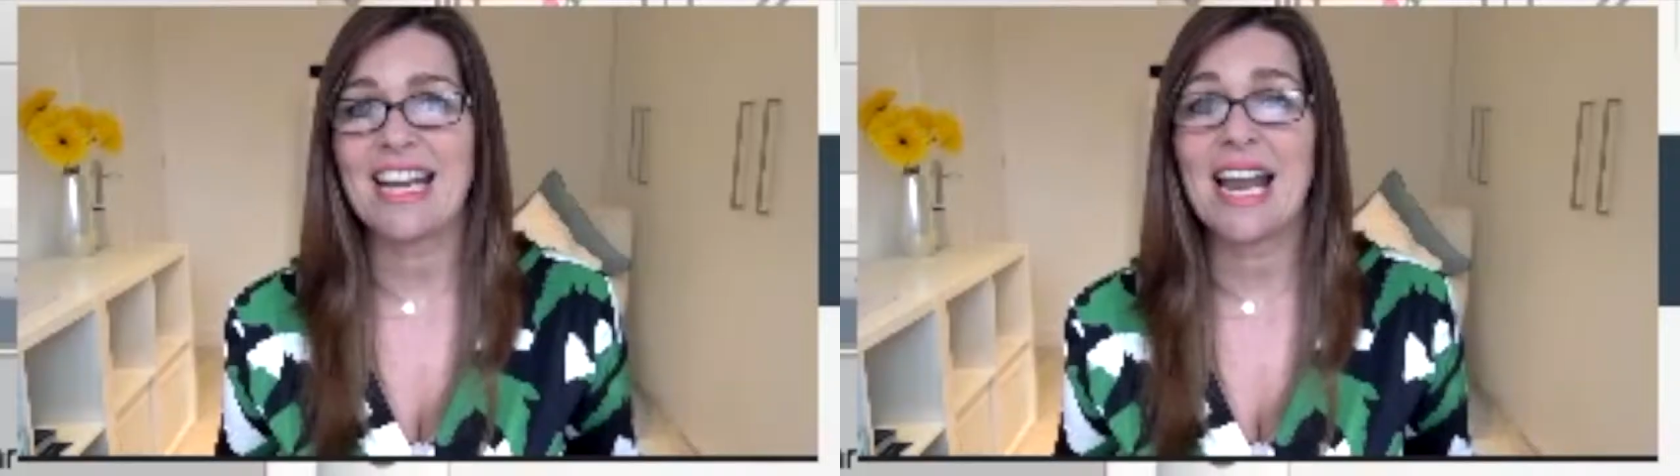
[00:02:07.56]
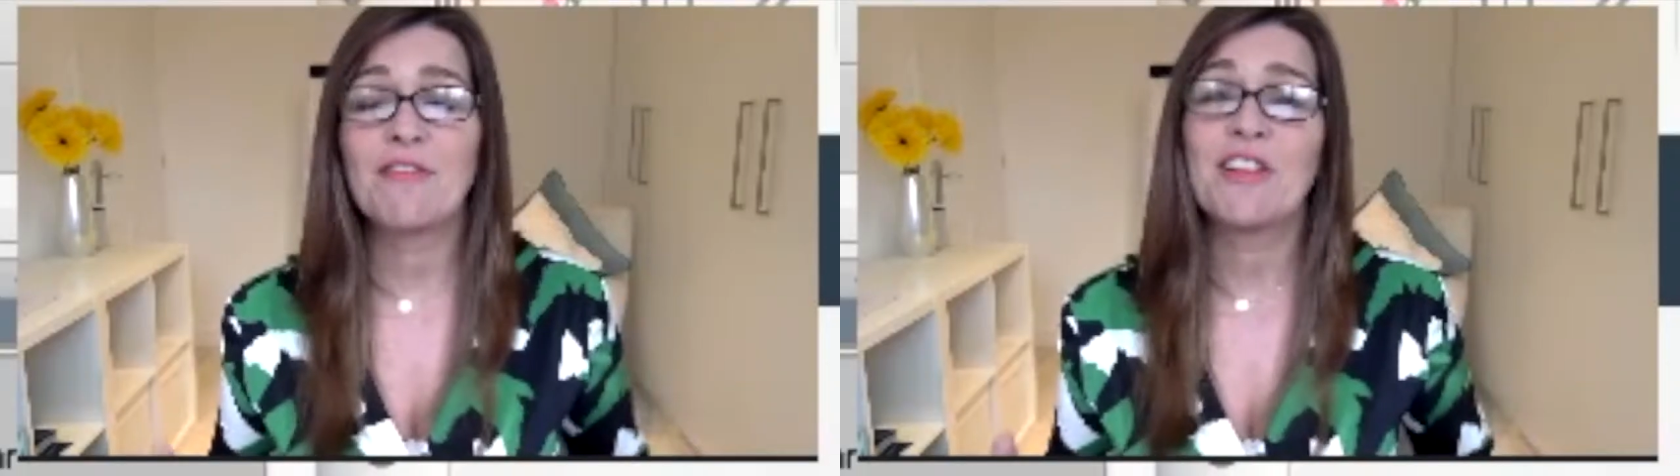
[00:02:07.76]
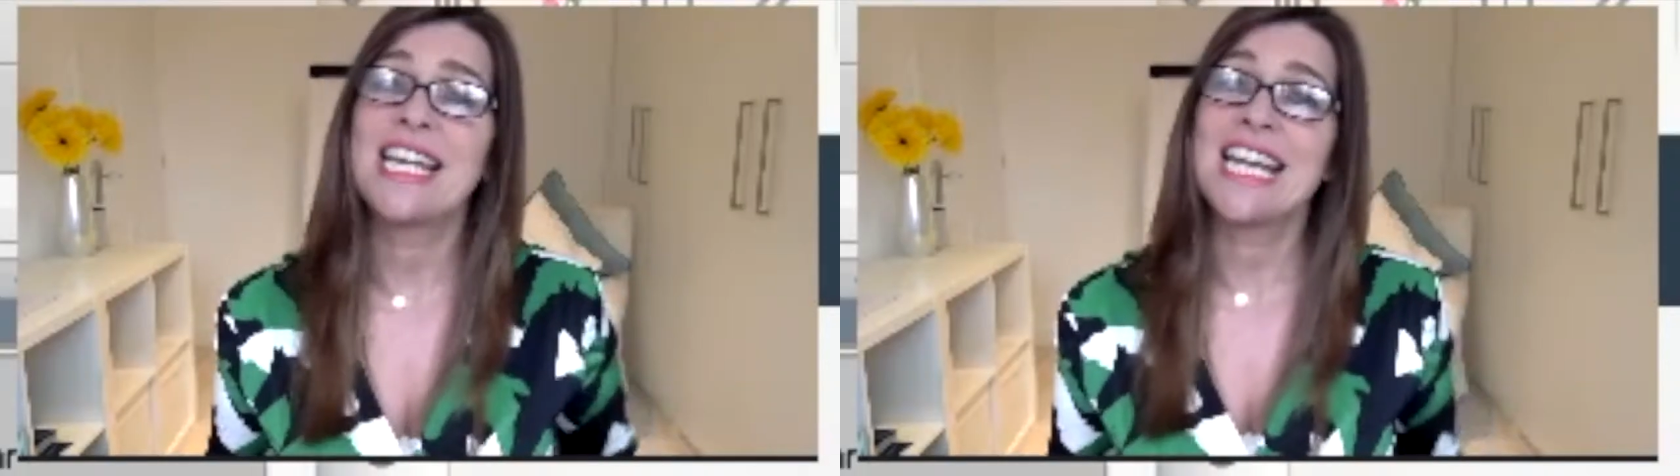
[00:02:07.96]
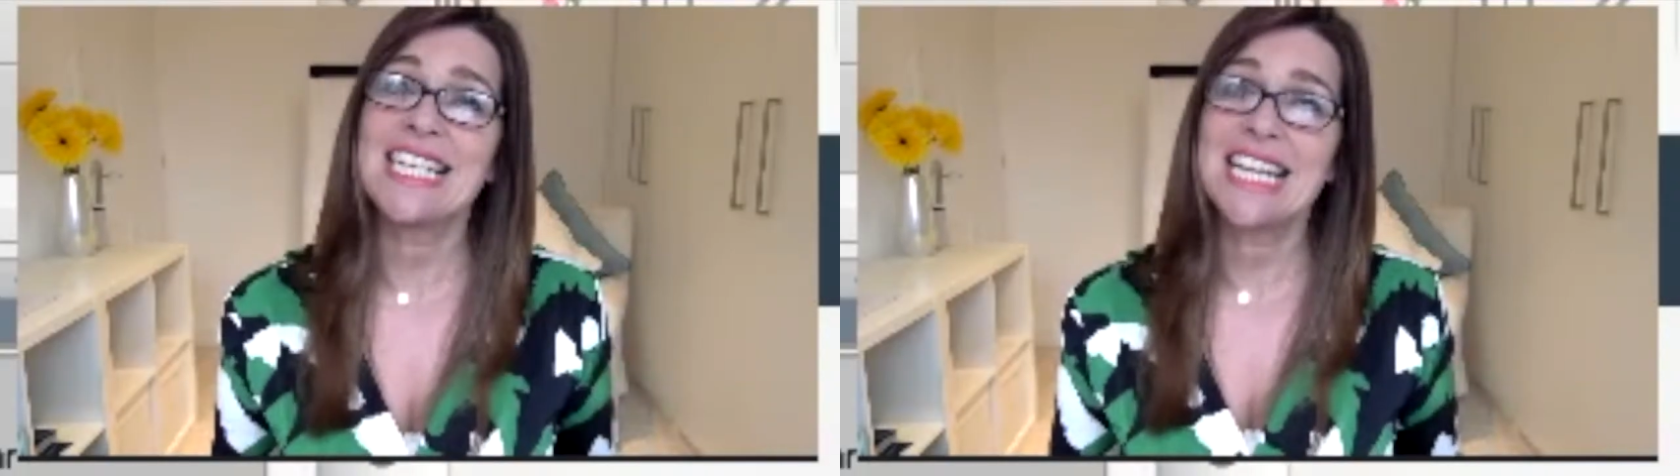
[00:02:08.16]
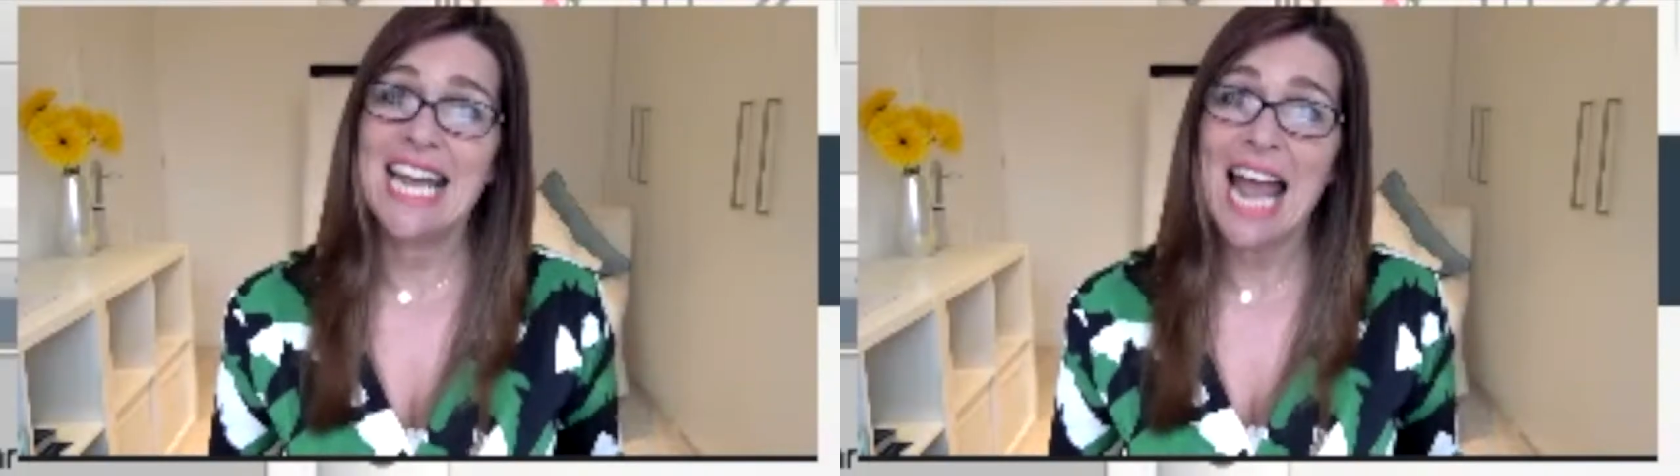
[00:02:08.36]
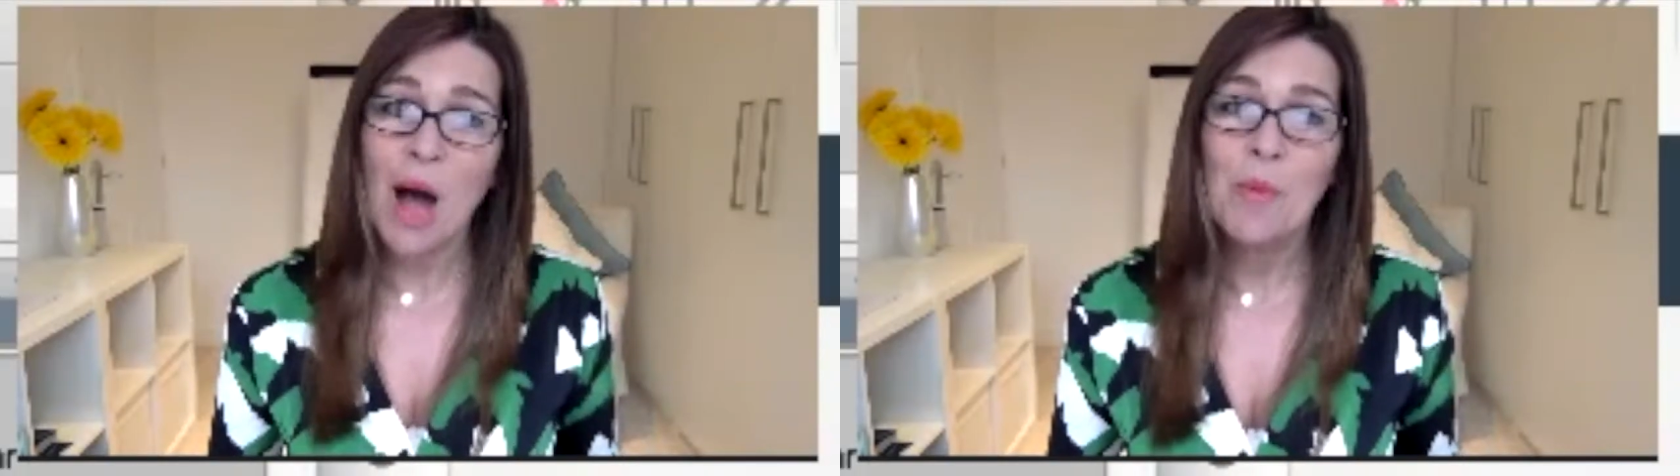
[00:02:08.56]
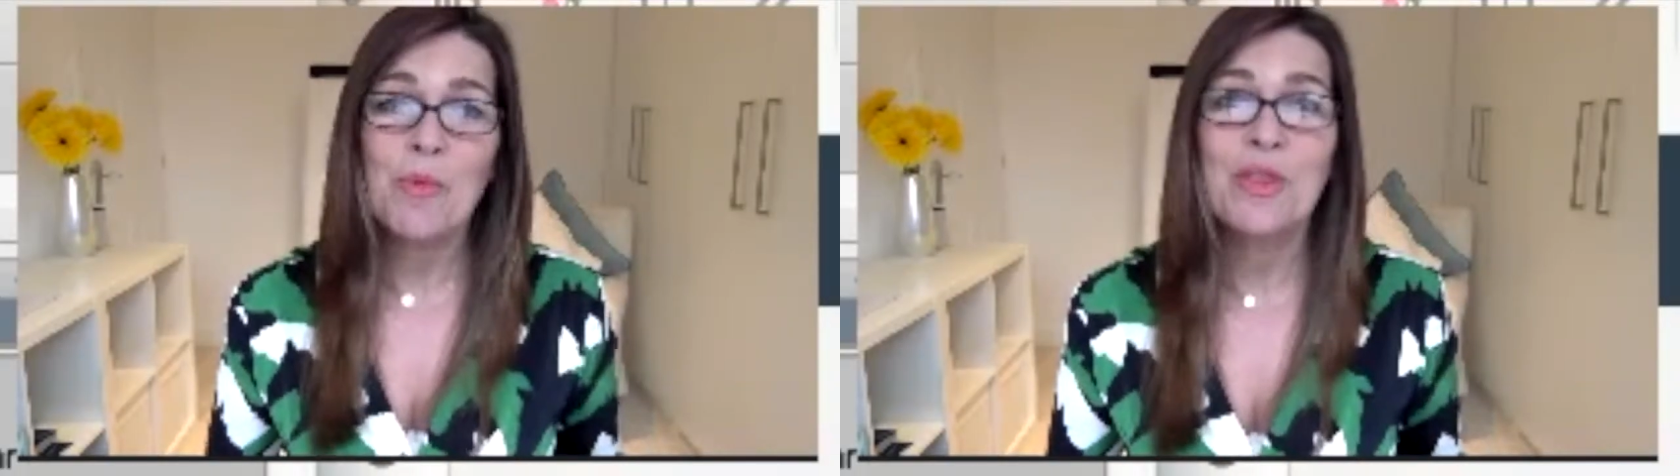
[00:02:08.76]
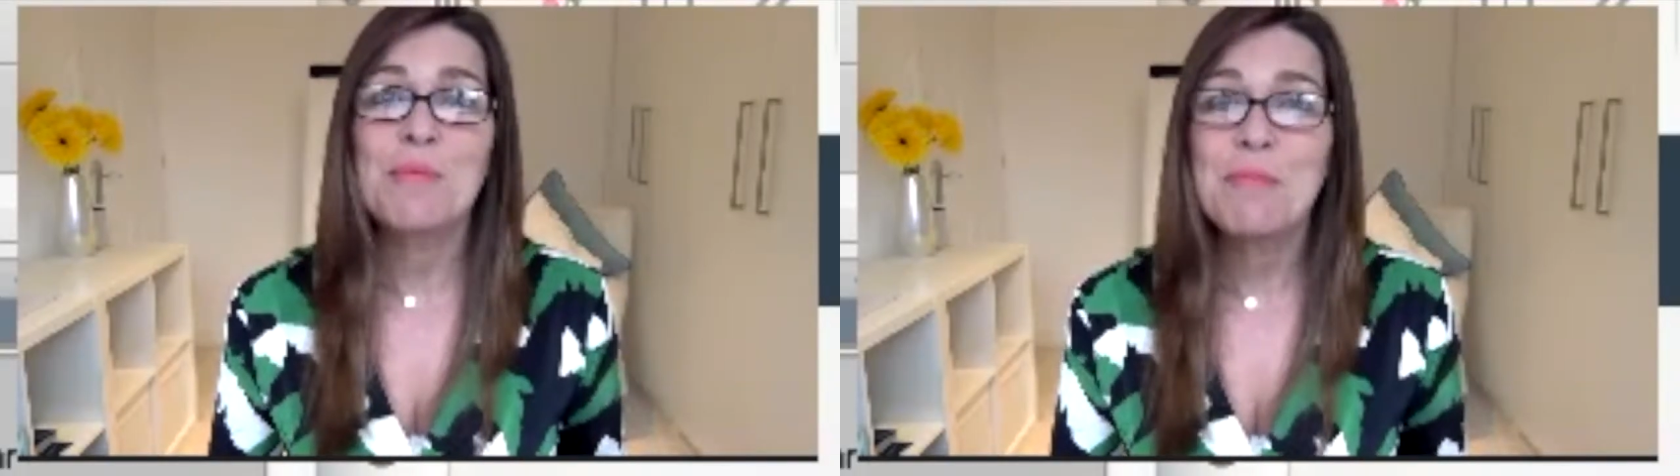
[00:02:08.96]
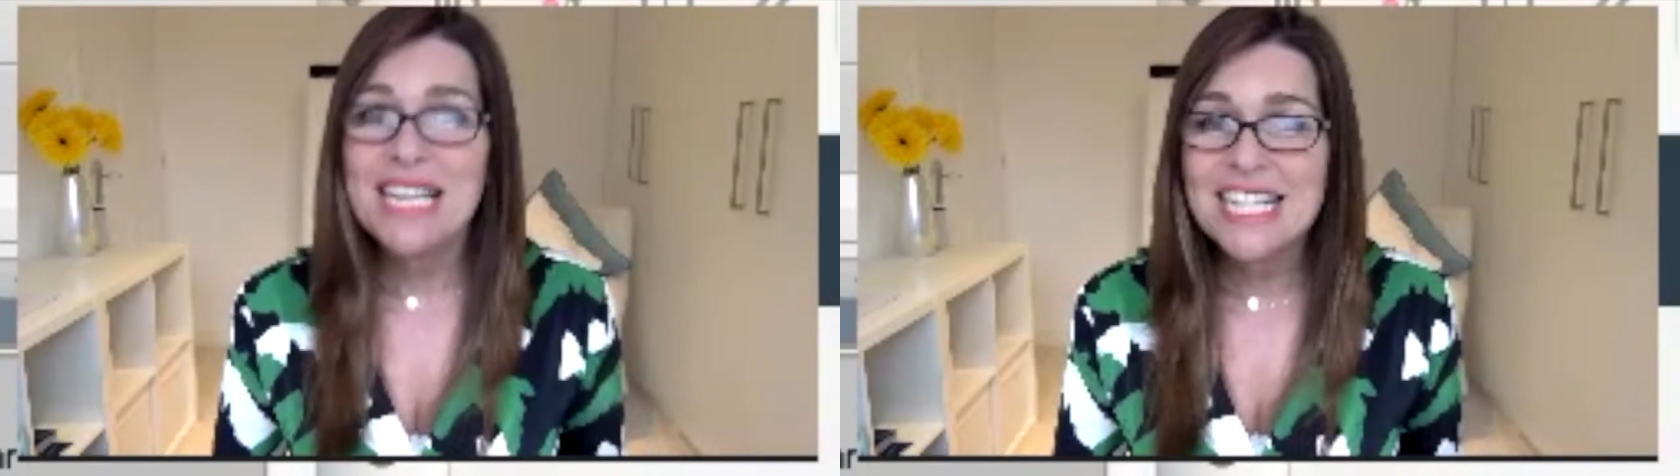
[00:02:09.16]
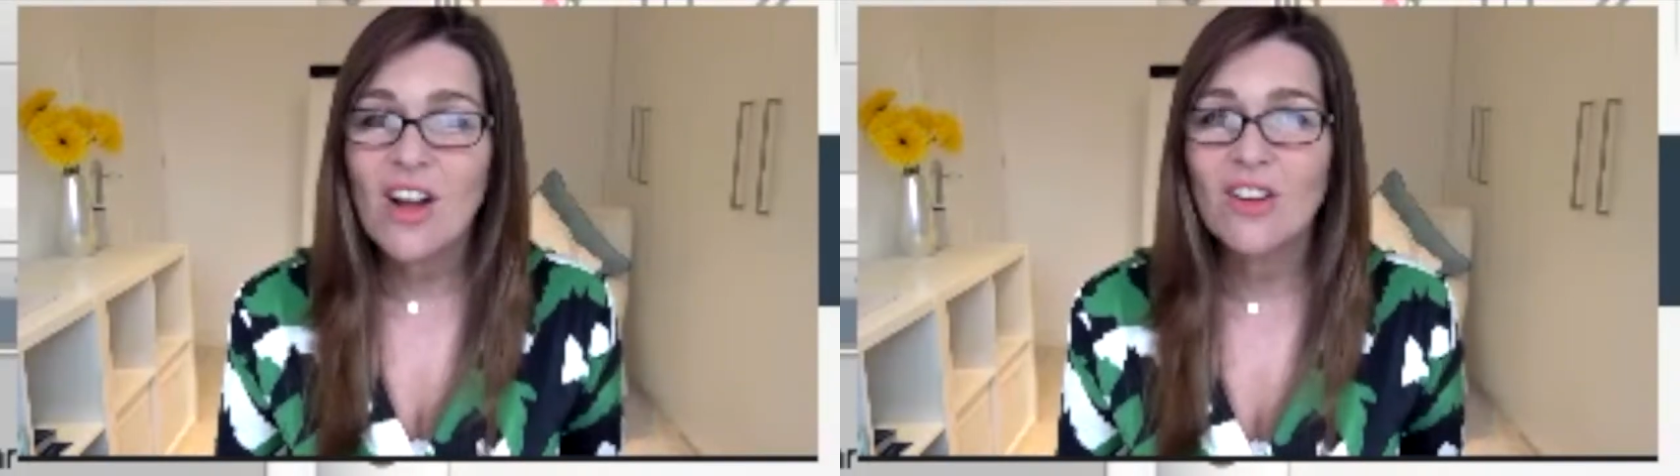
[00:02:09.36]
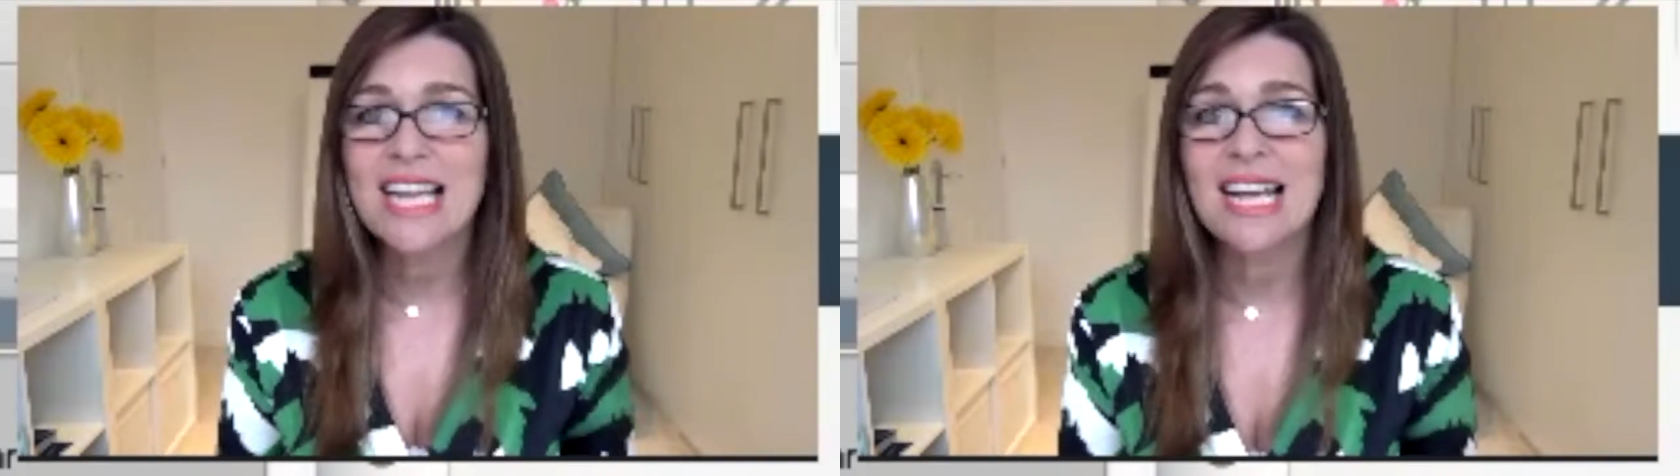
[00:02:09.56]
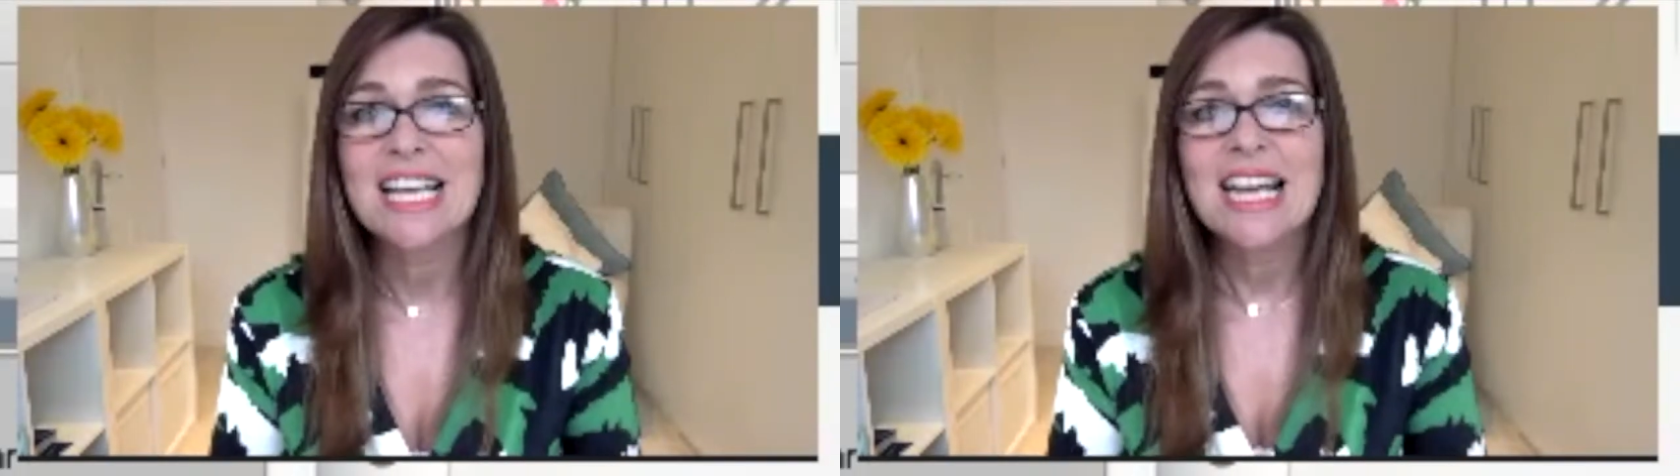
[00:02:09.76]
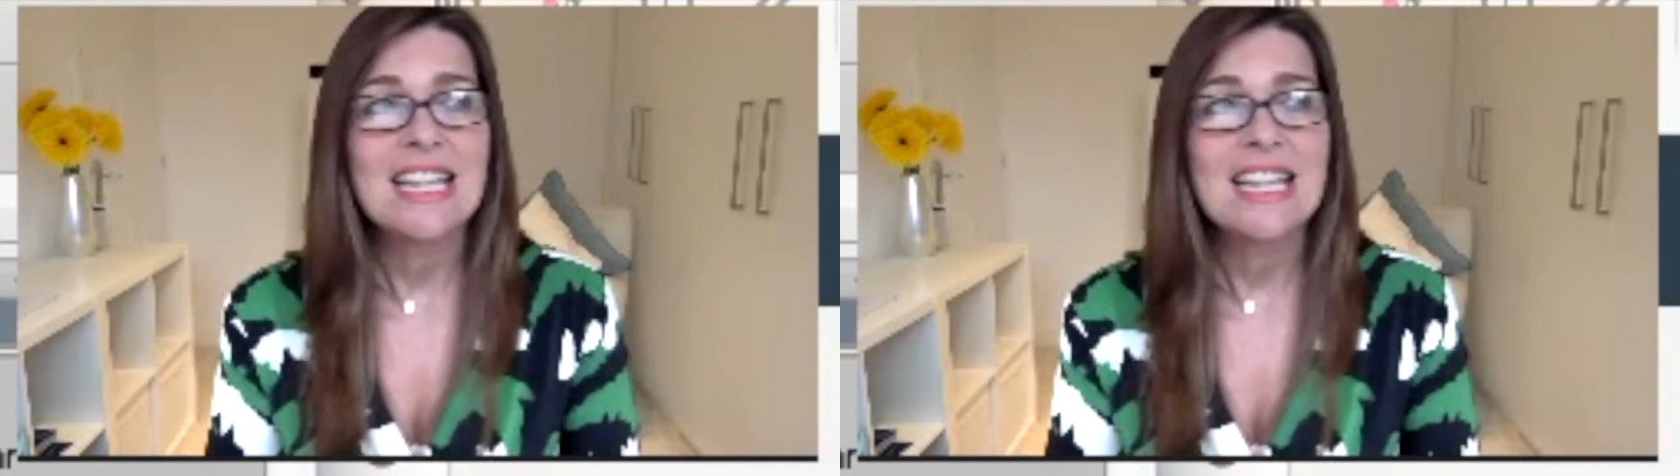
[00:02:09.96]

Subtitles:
Now, if you need any help with the media contacts,